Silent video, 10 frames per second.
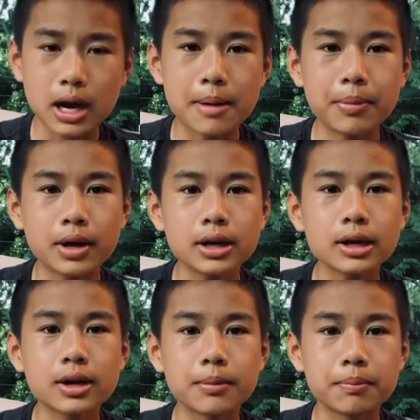I bought it
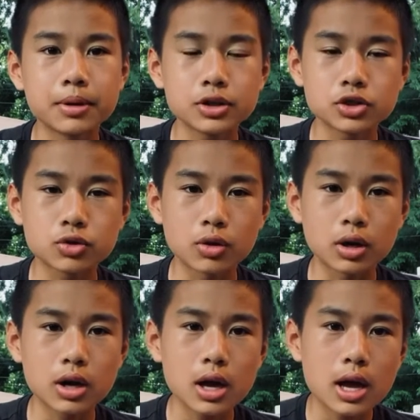at a bookstore
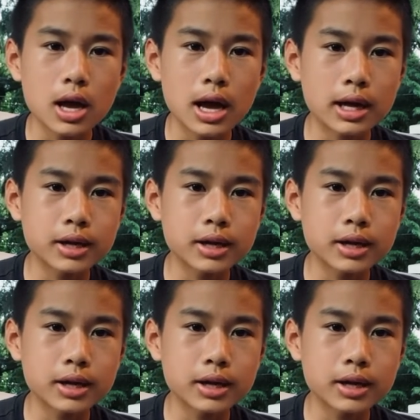and